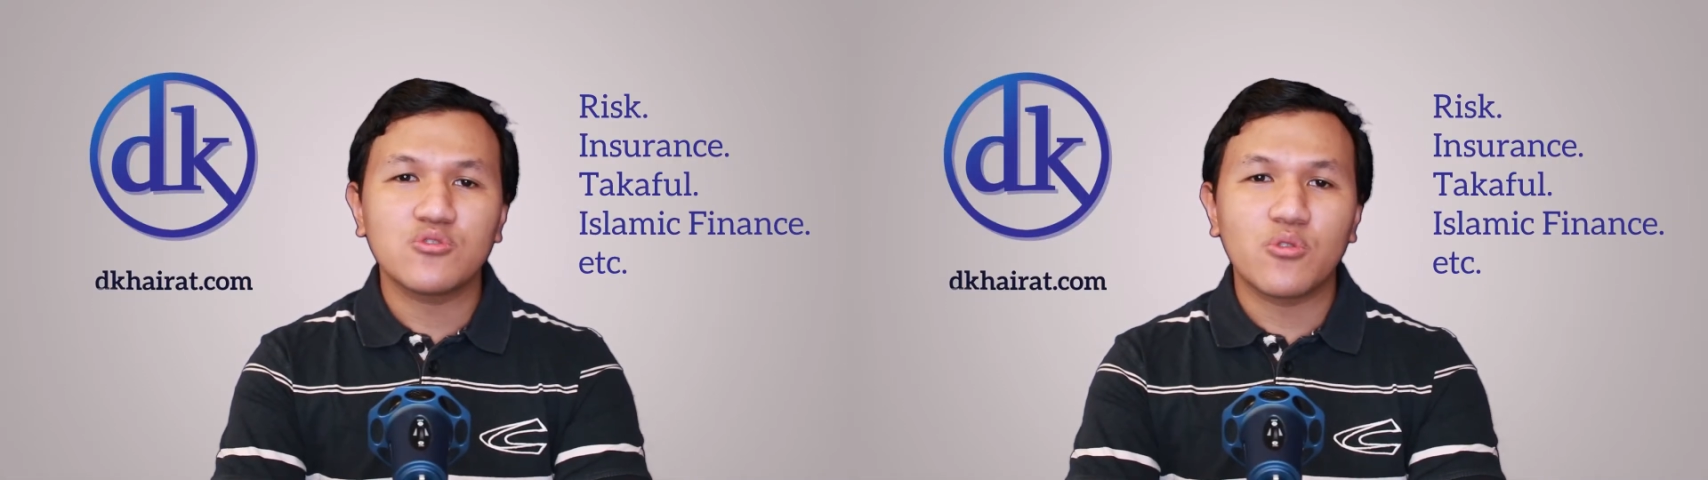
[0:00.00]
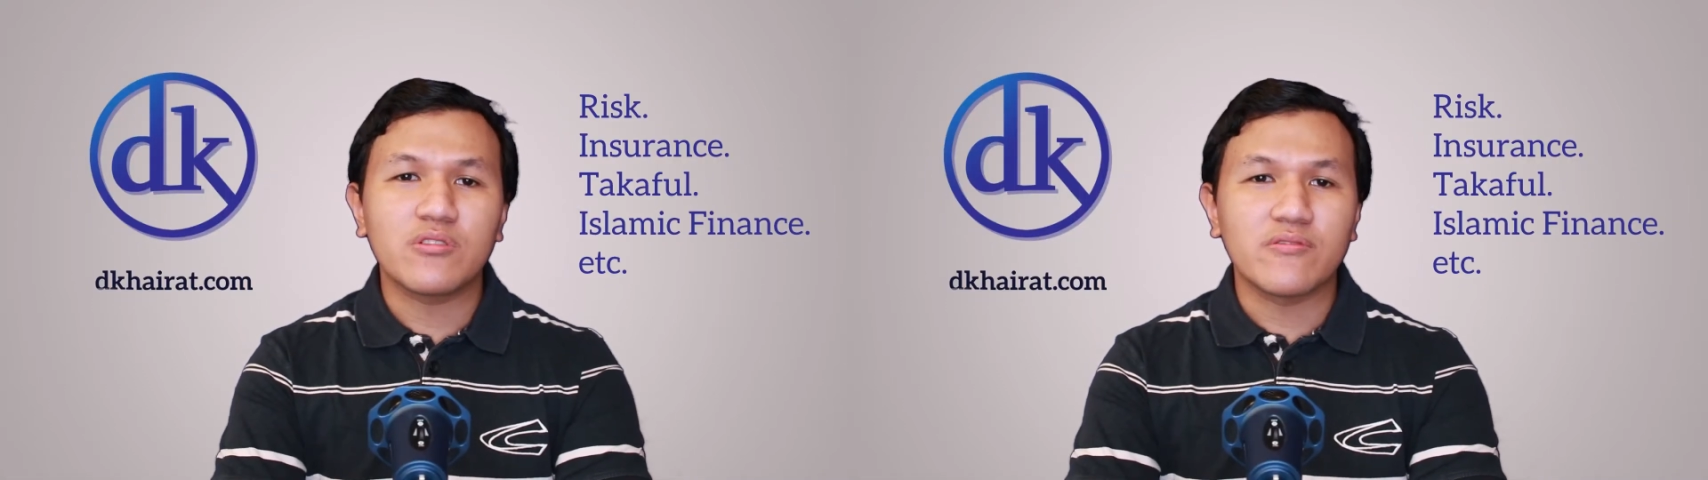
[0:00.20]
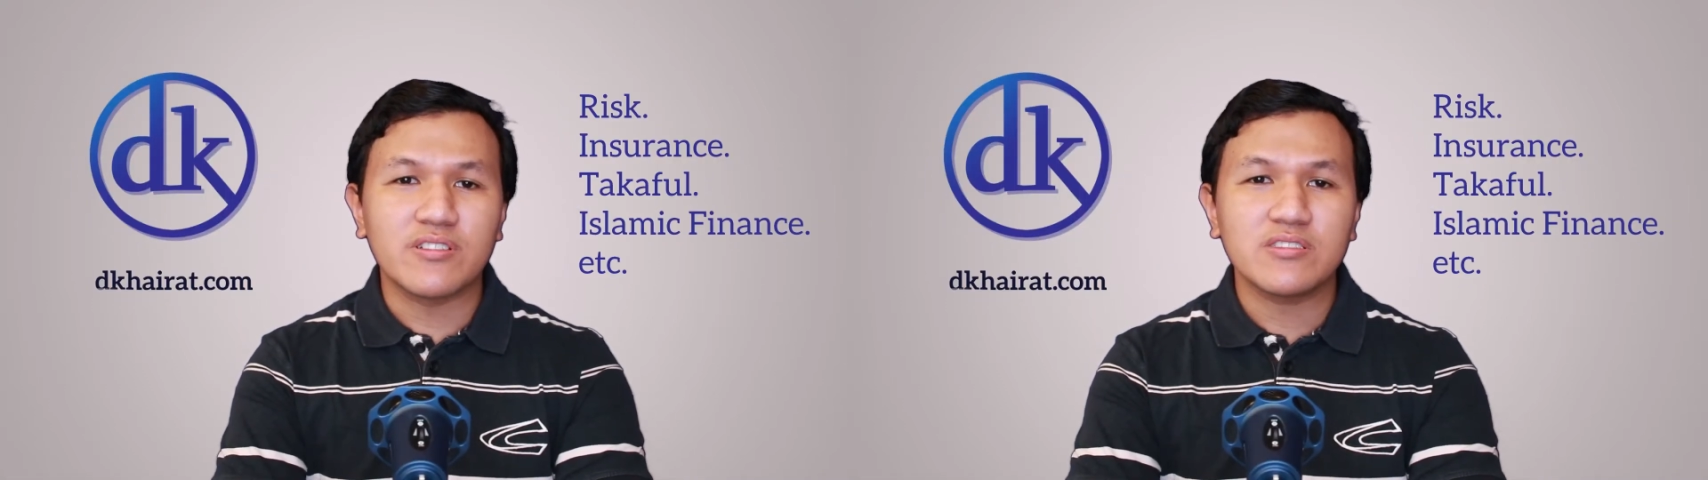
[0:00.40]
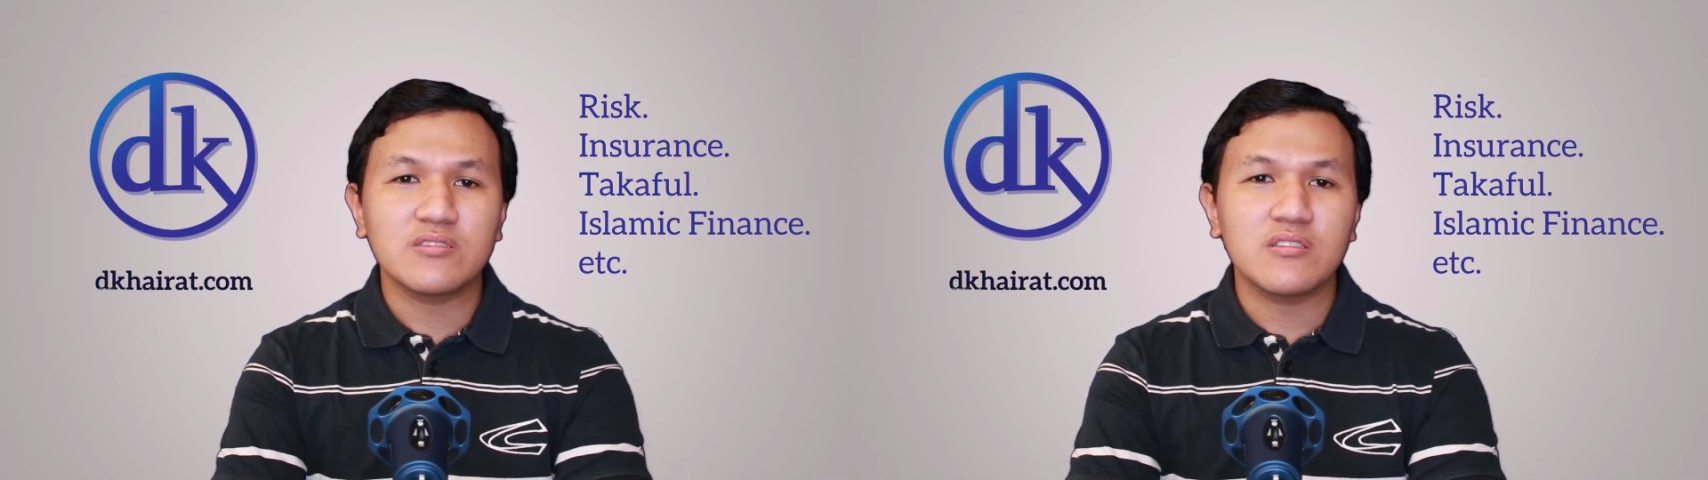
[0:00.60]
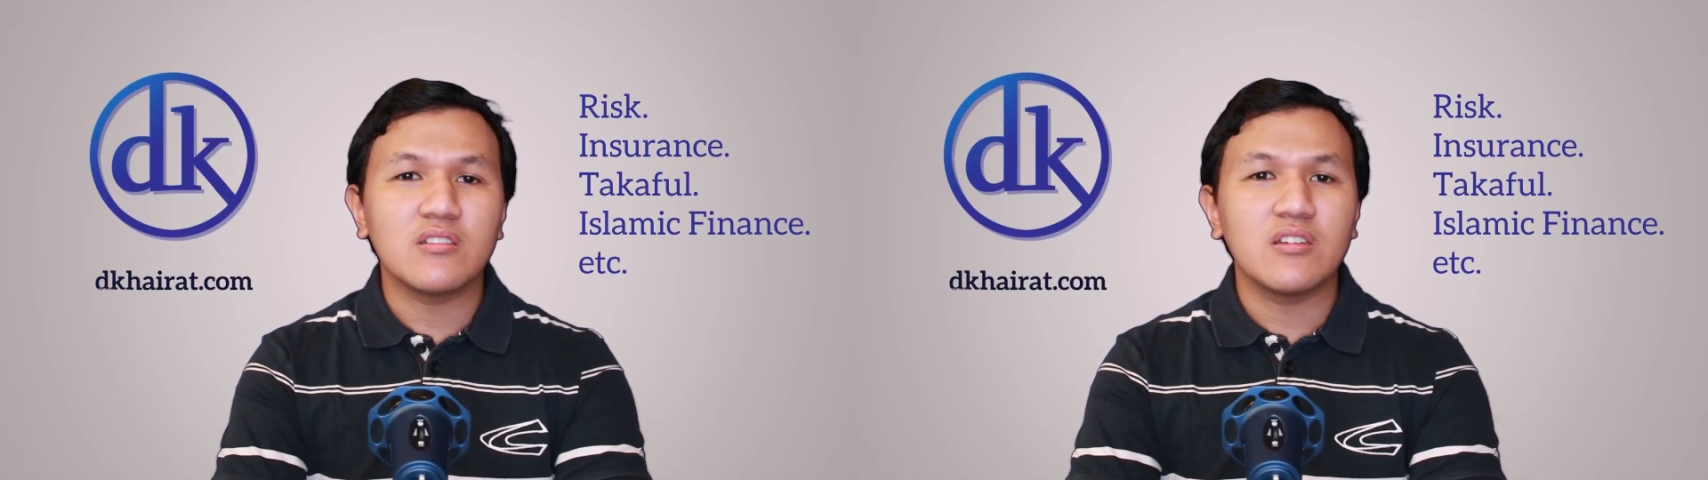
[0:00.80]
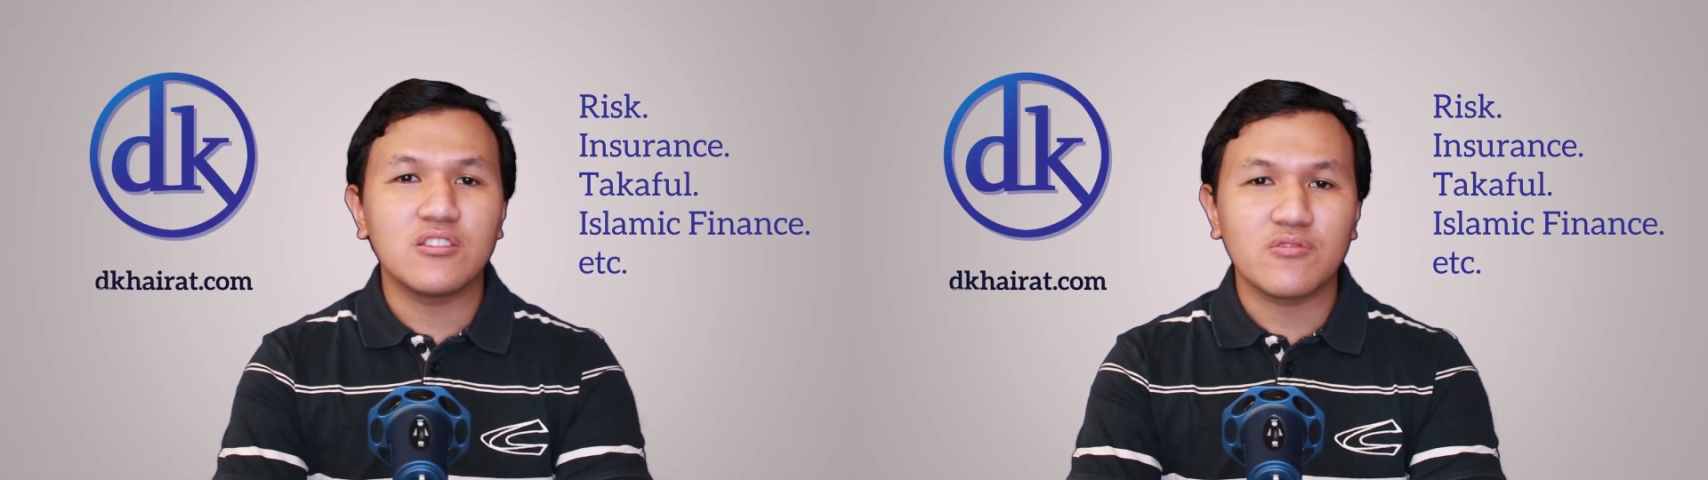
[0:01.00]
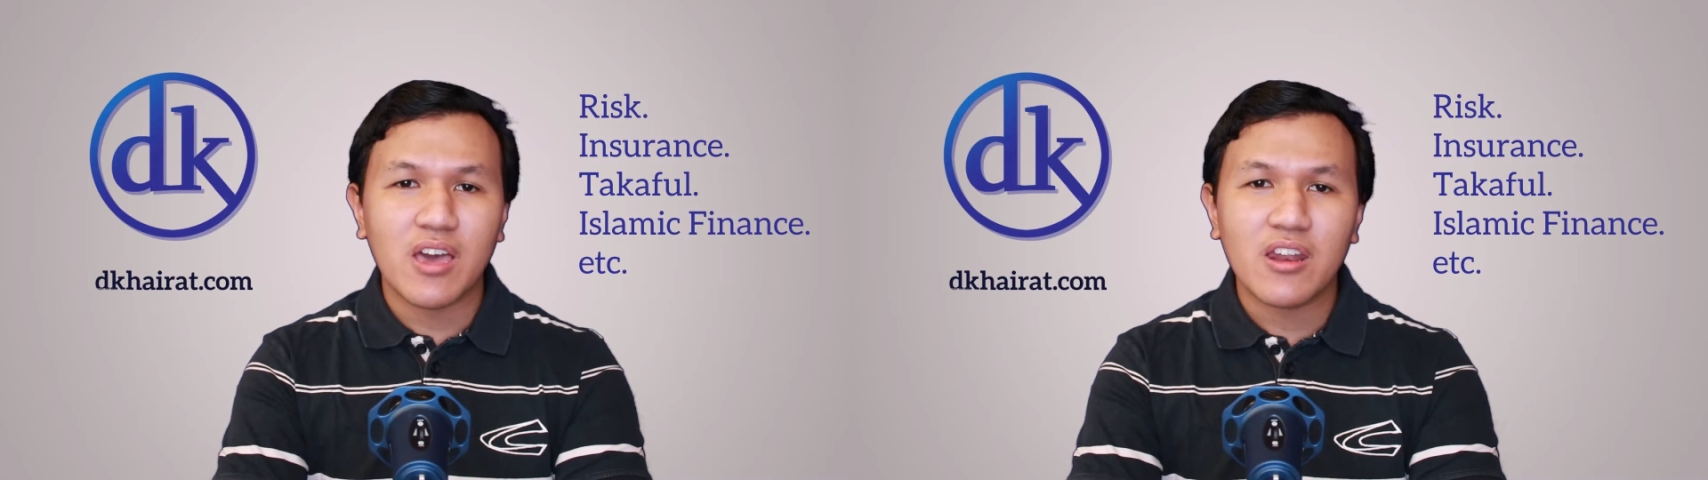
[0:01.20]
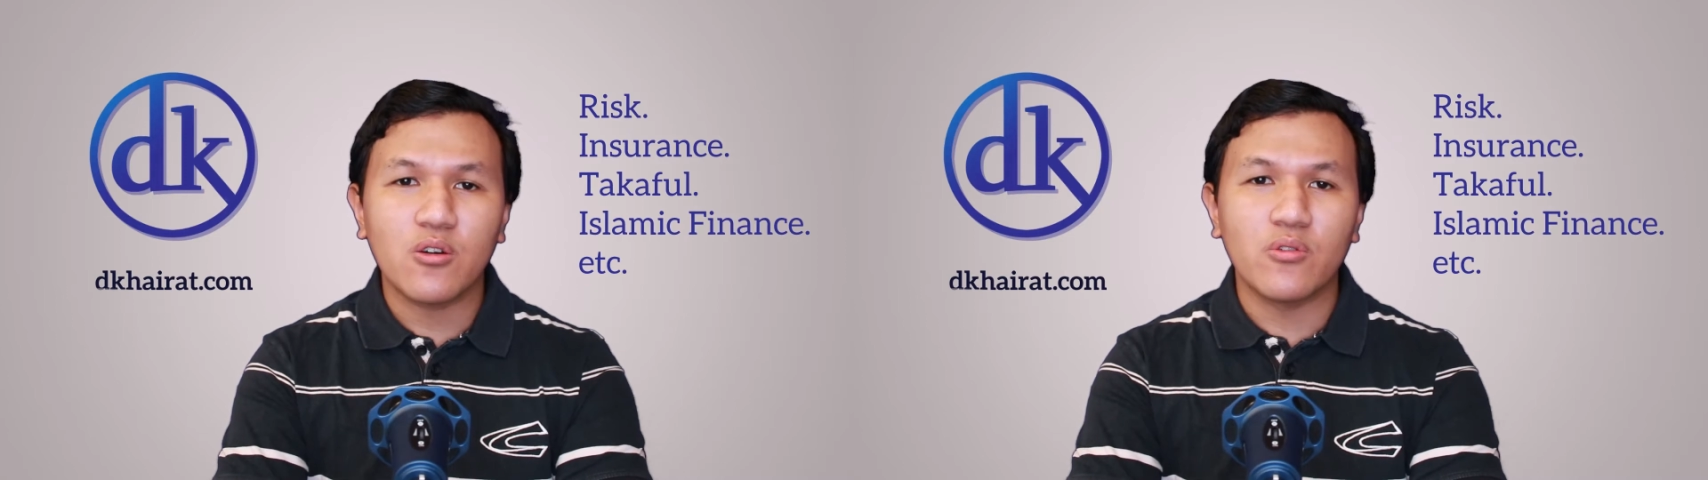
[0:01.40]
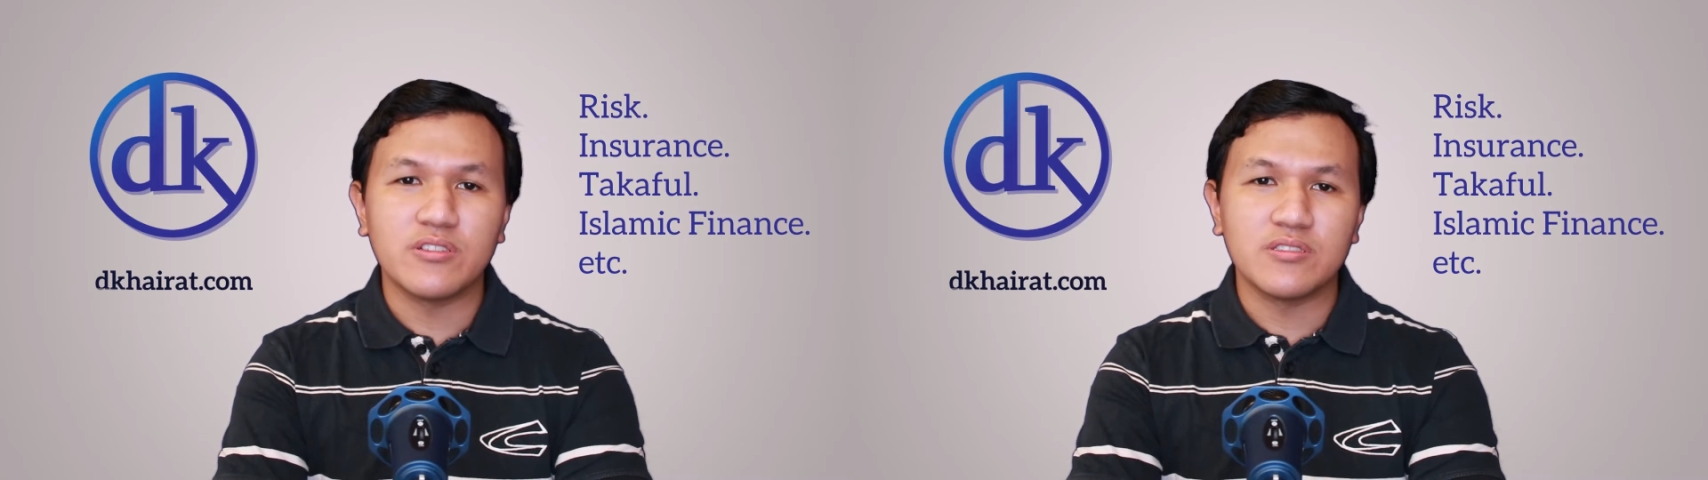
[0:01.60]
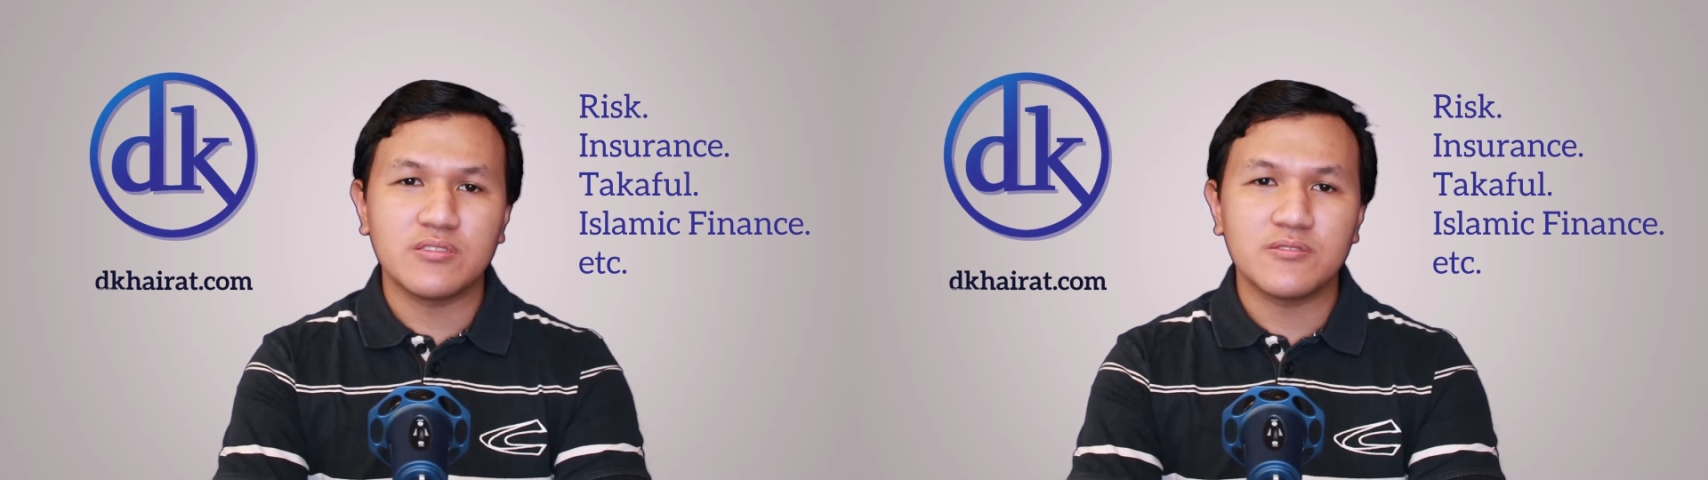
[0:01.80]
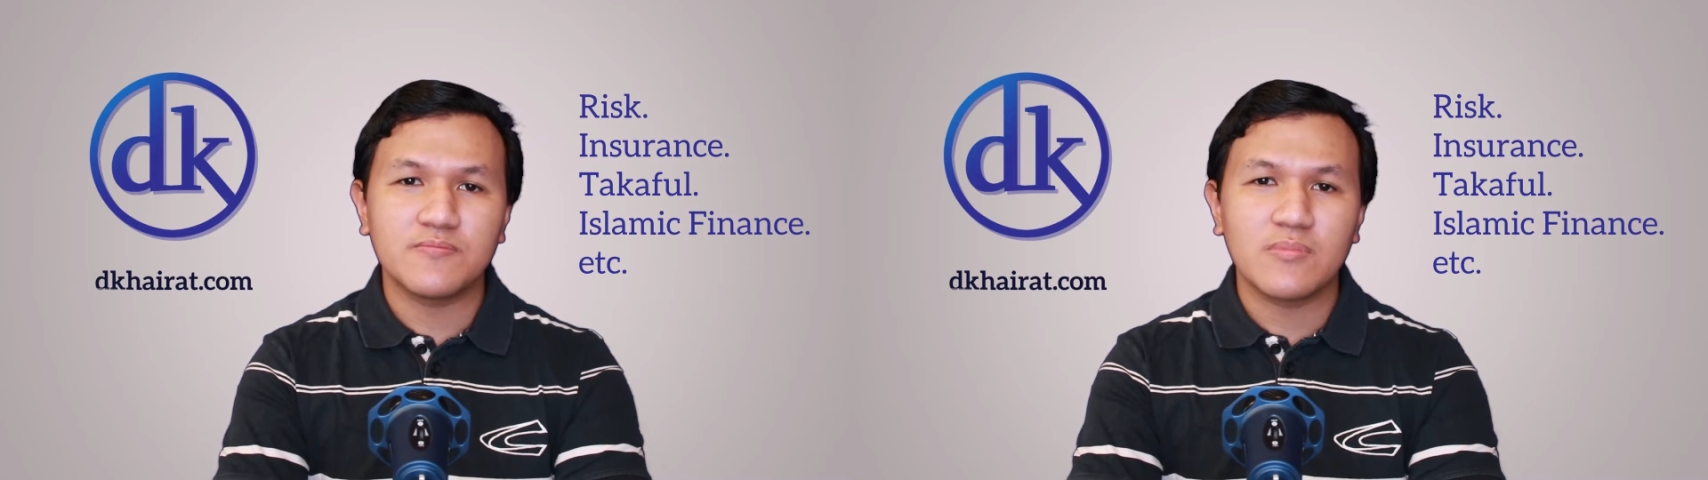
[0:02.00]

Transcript: sort risk into categories.